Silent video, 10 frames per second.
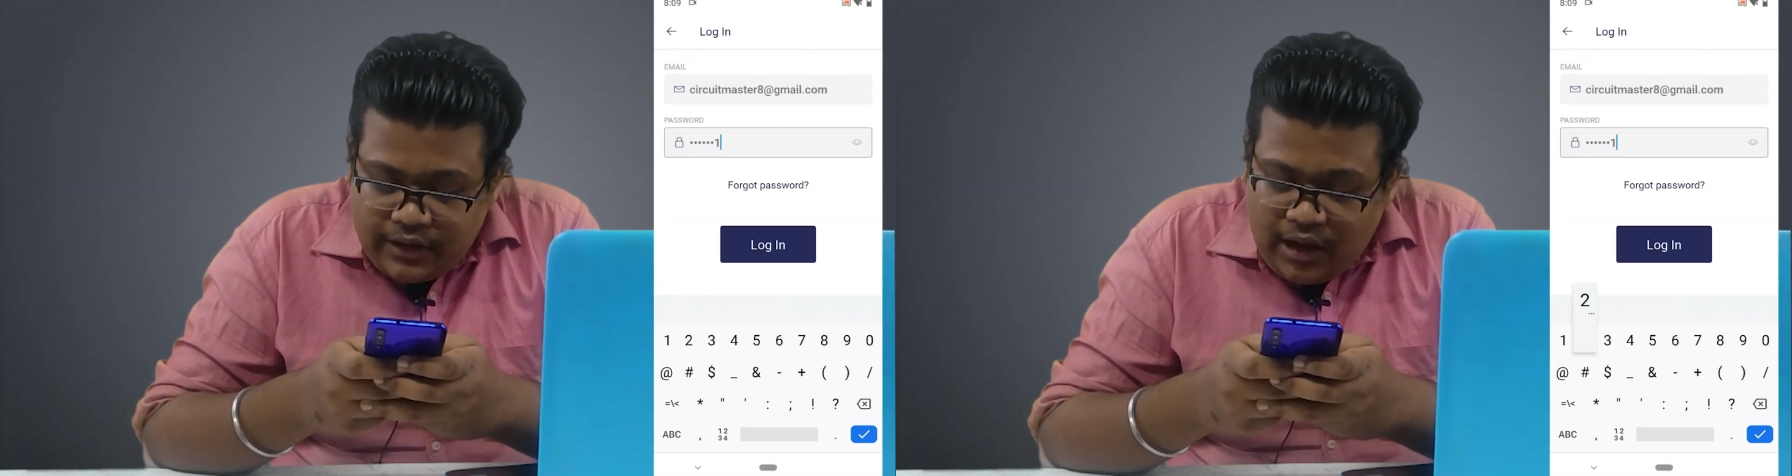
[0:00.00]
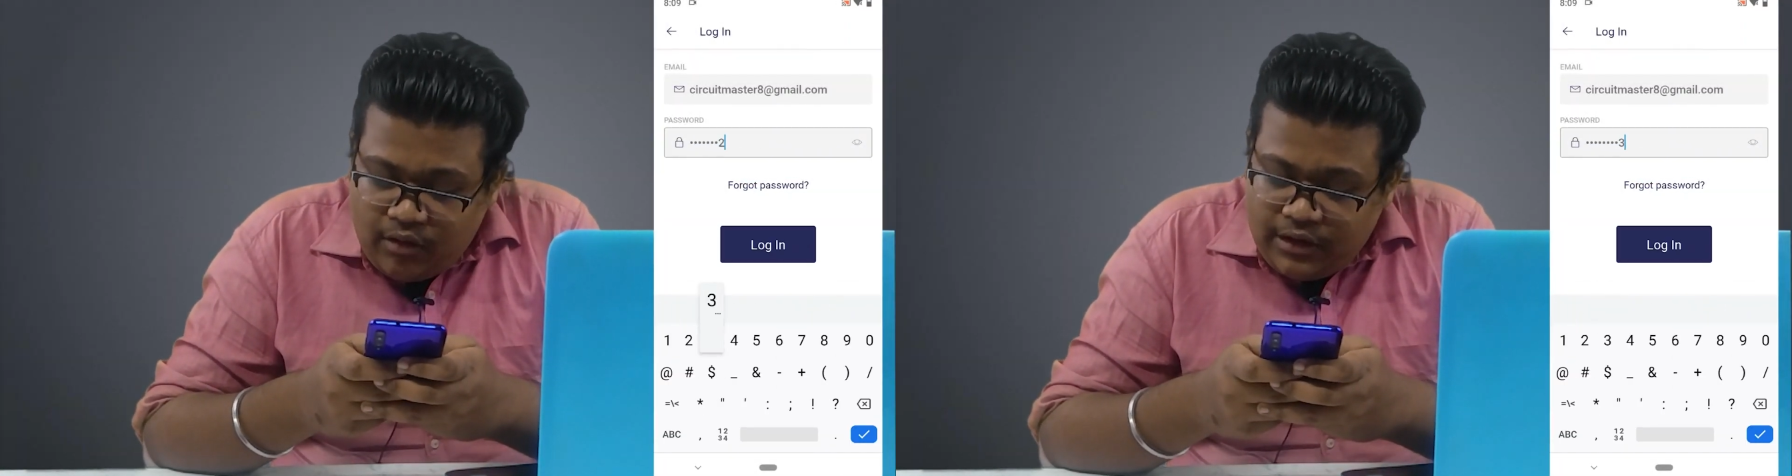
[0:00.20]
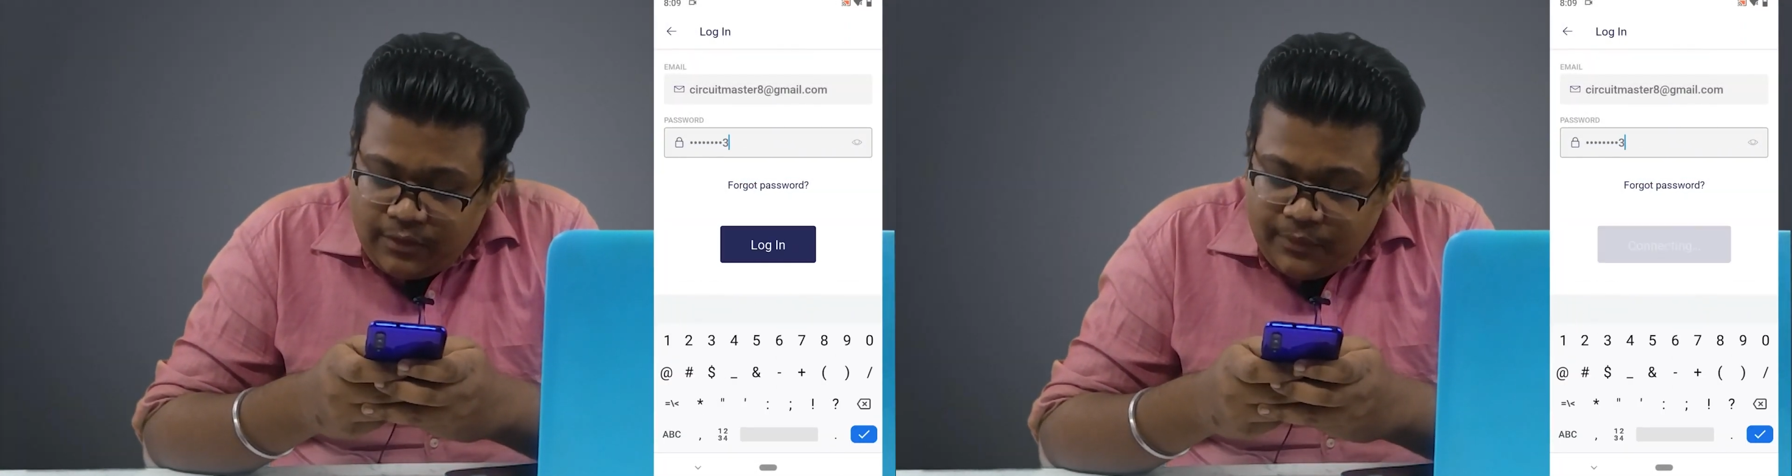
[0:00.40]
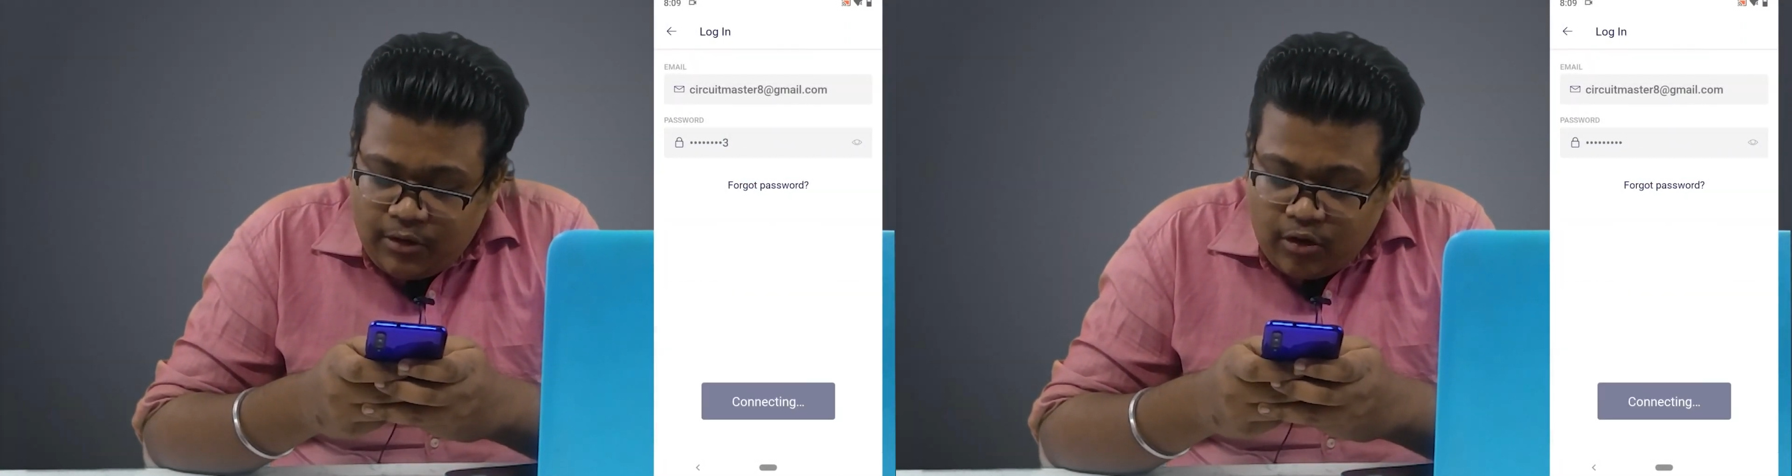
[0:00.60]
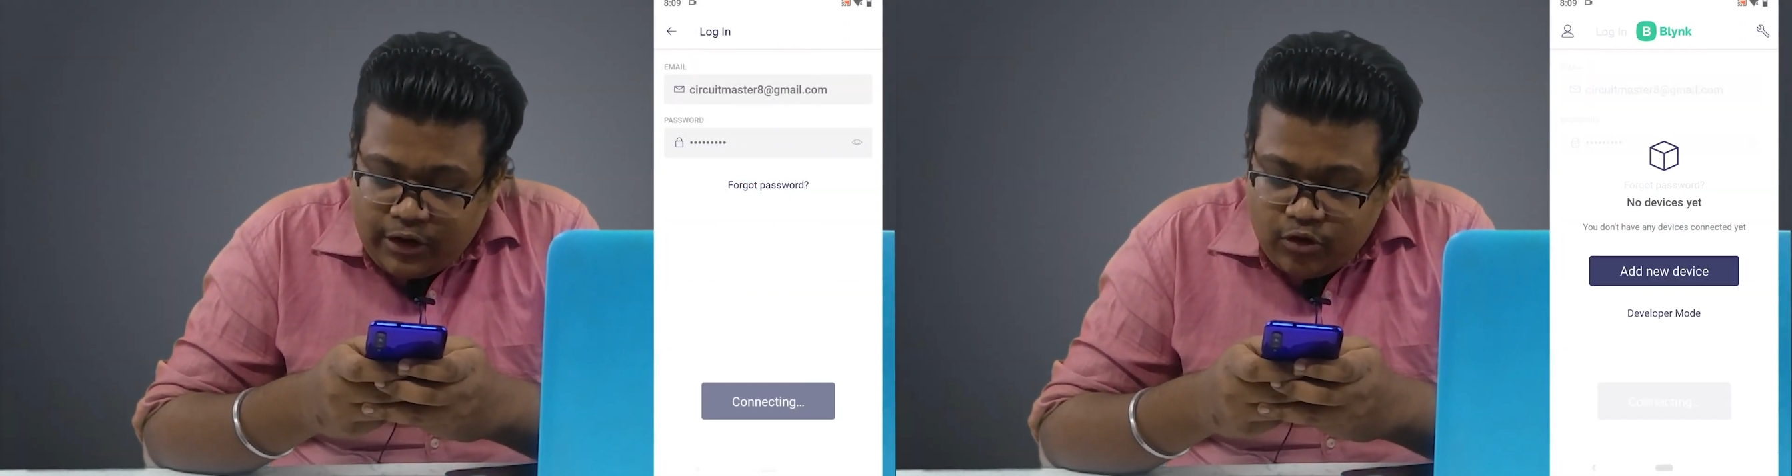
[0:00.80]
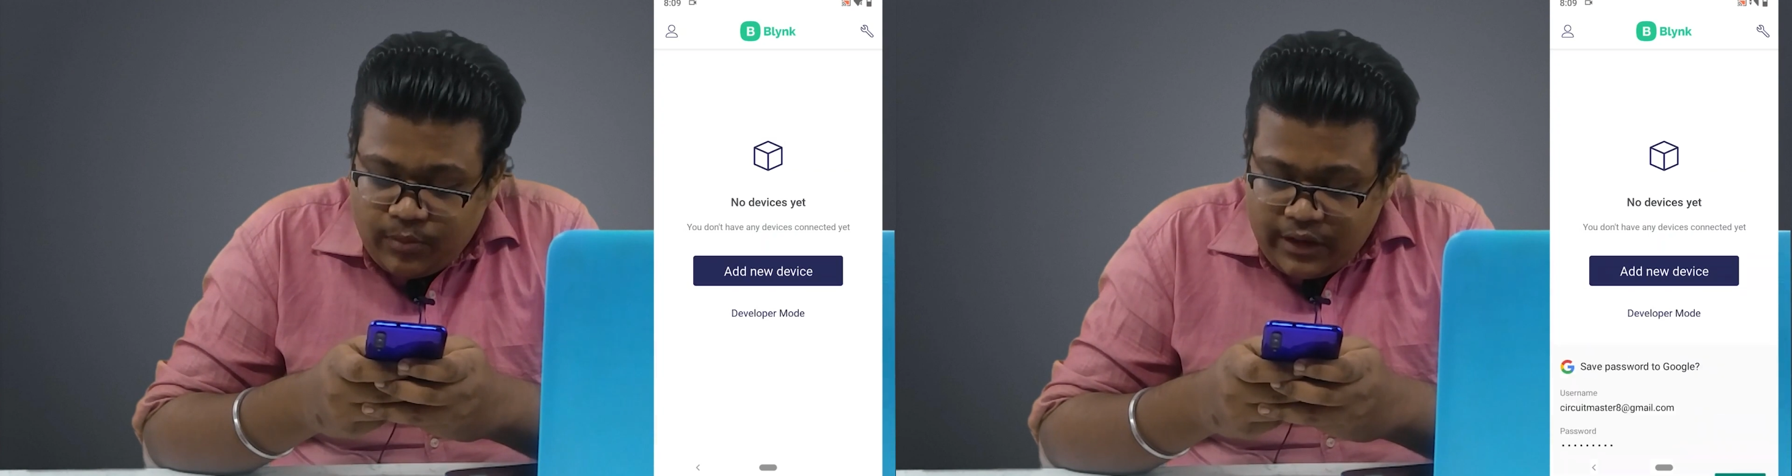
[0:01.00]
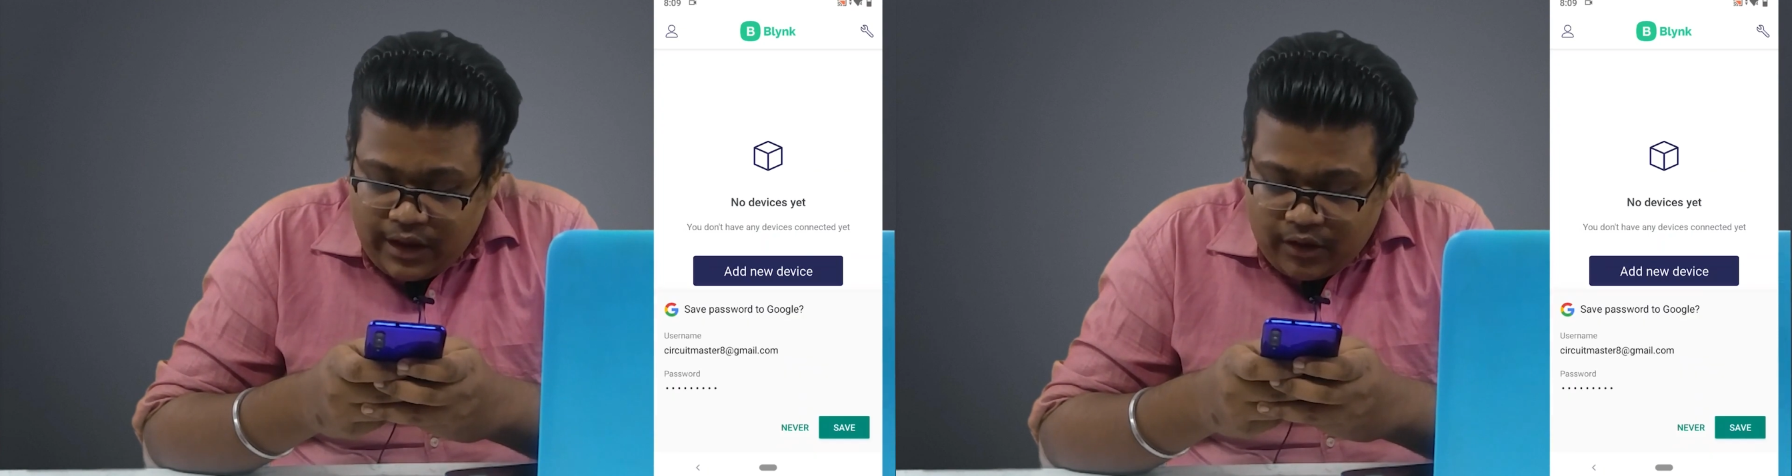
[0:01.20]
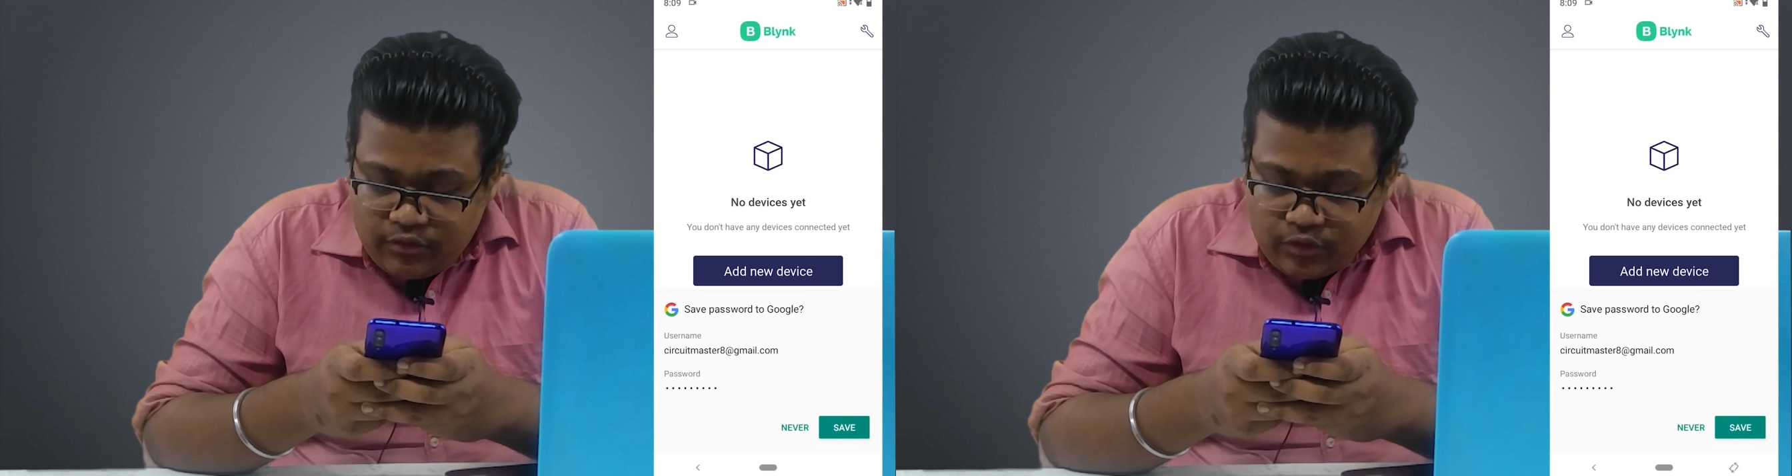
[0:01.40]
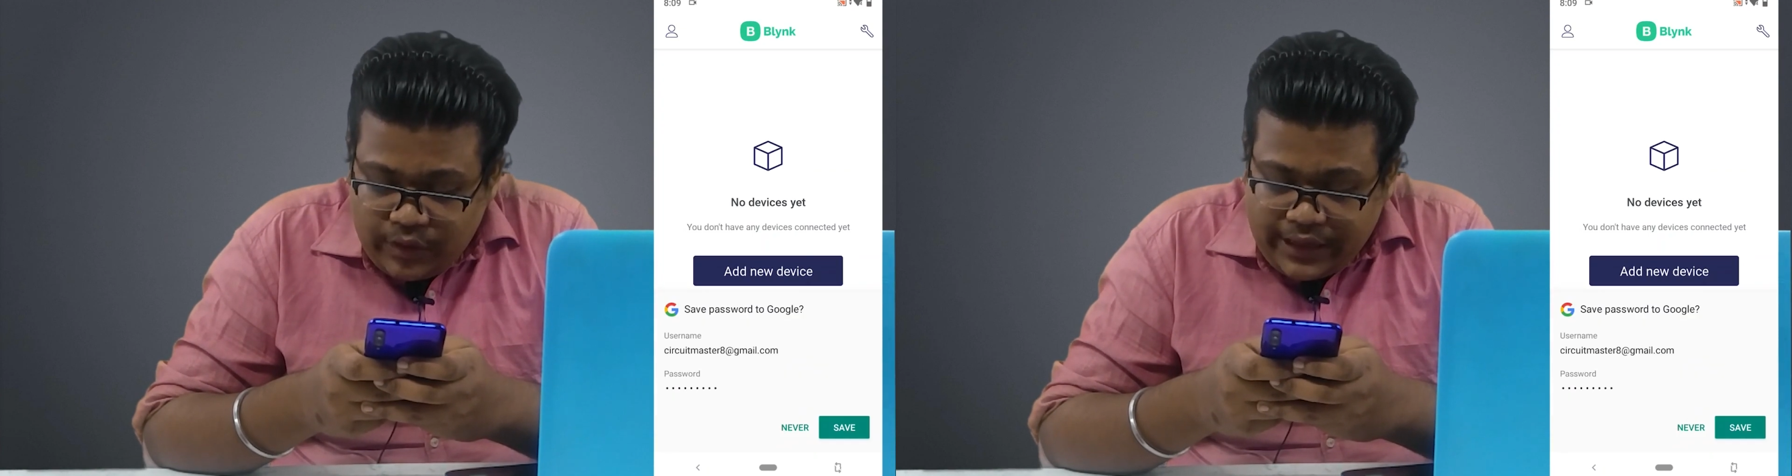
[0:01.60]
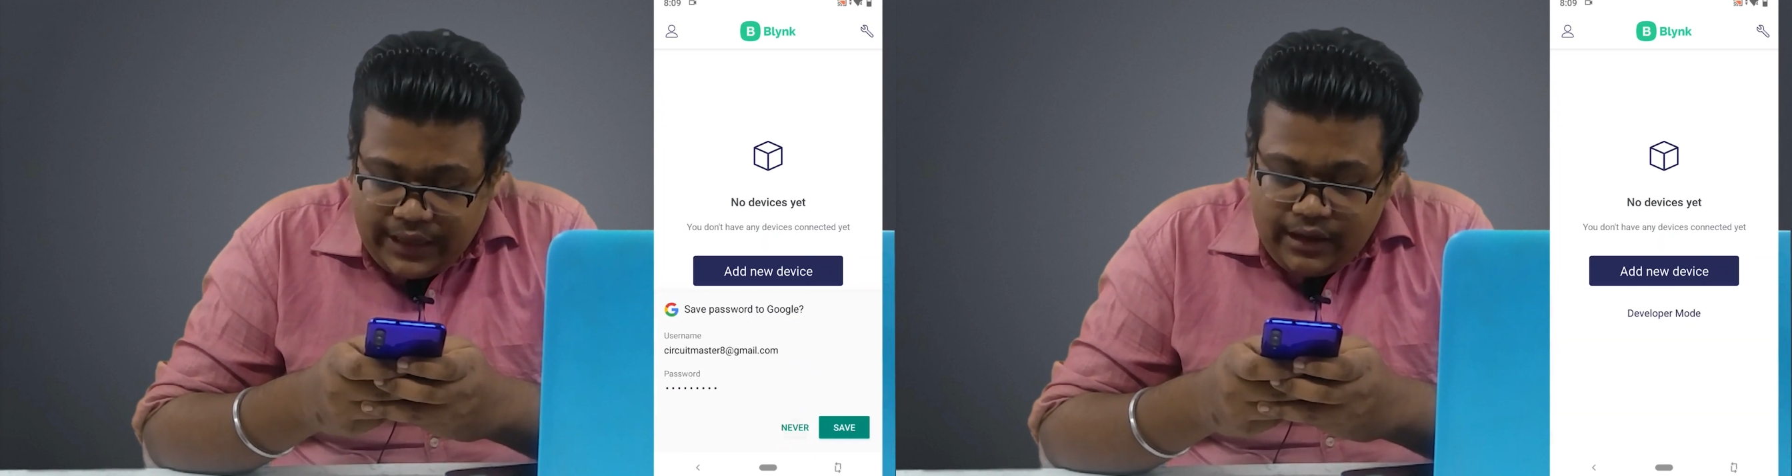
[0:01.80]
Now let me log into my
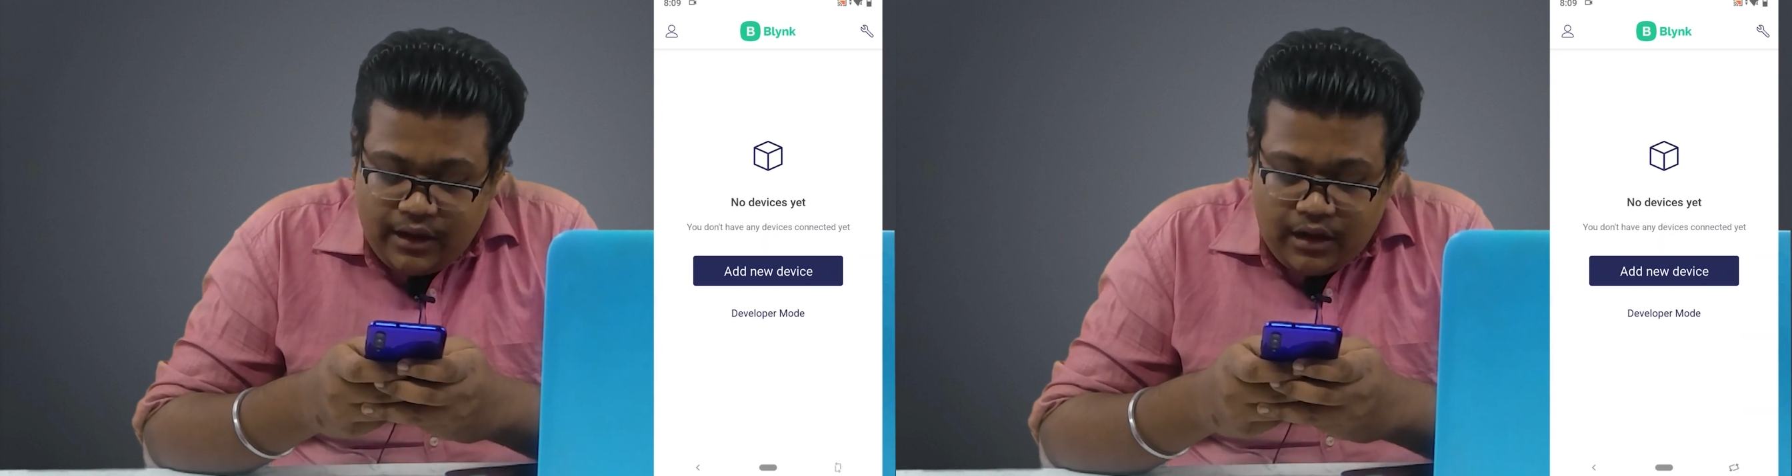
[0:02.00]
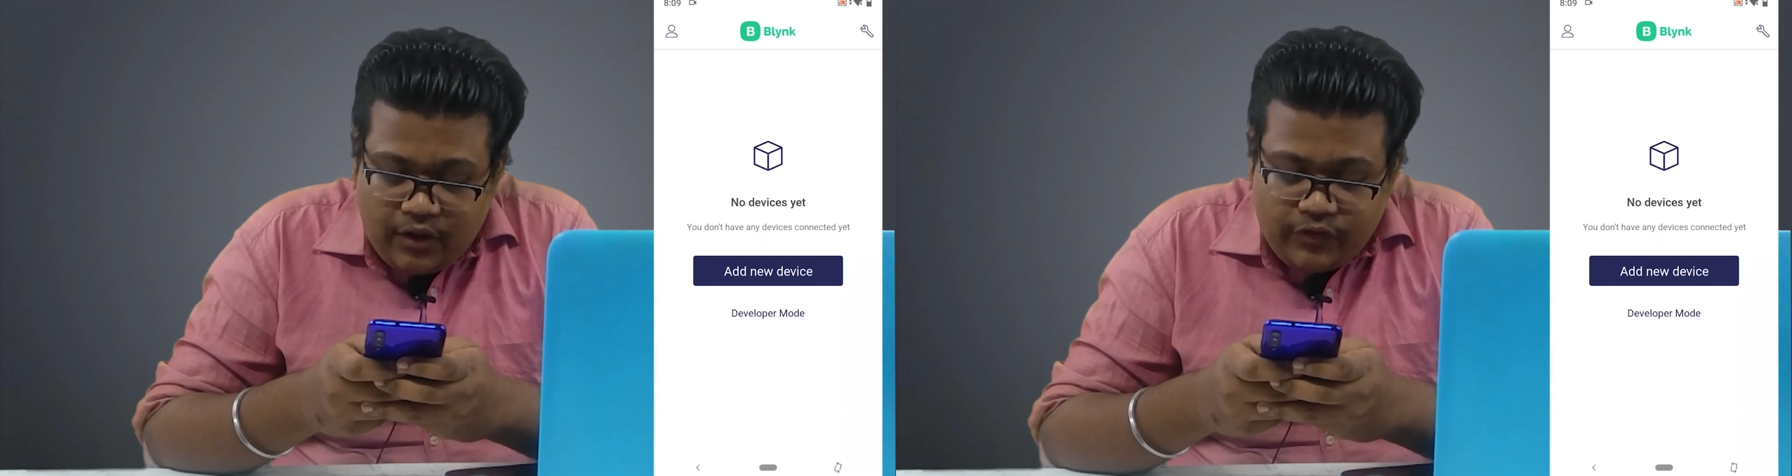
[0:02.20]
account quickly.